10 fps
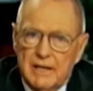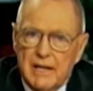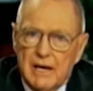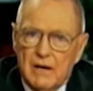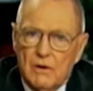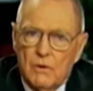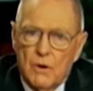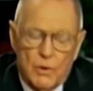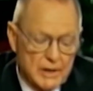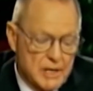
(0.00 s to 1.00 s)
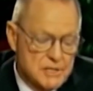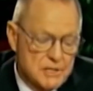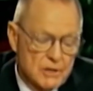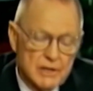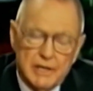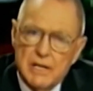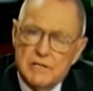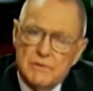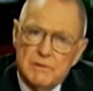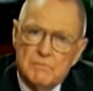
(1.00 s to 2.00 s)
Now, what he's doing
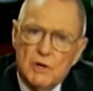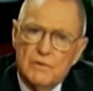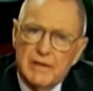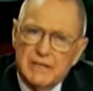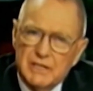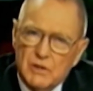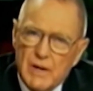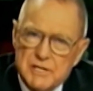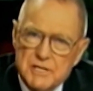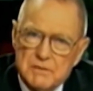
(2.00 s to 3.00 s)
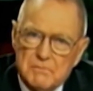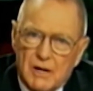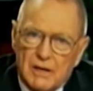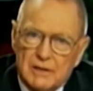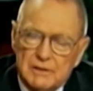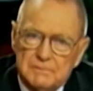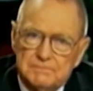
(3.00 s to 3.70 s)
is removing the question mark.